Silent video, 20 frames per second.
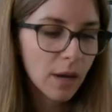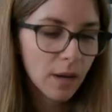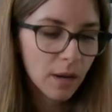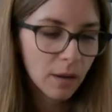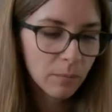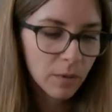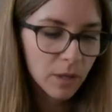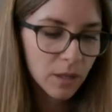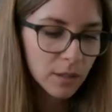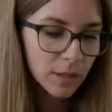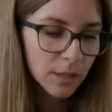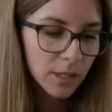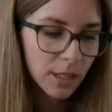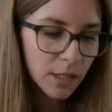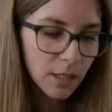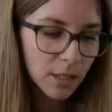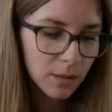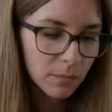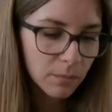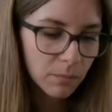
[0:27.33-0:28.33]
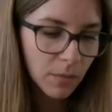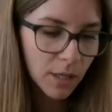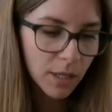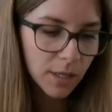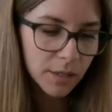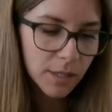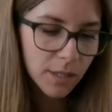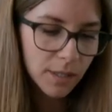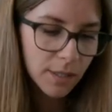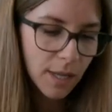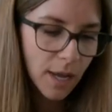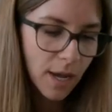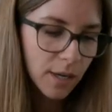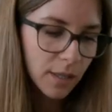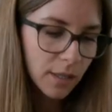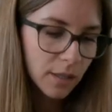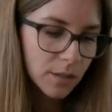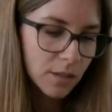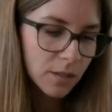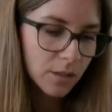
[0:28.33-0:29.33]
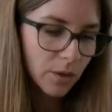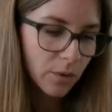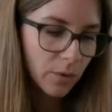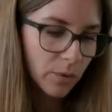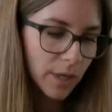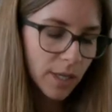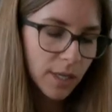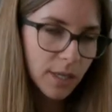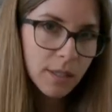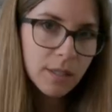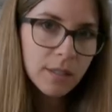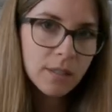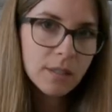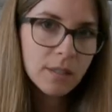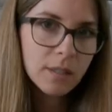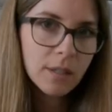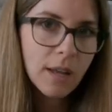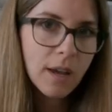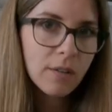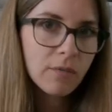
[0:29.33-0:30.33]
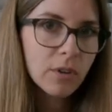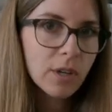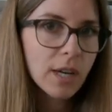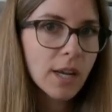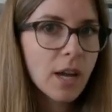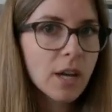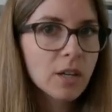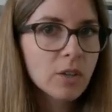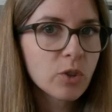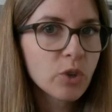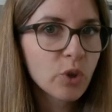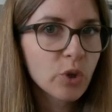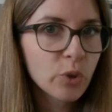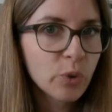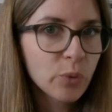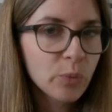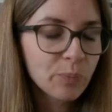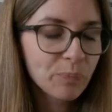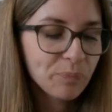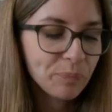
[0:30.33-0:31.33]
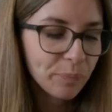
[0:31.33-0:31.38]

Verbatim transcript: I'm gonna eat my snack, so it's an avocado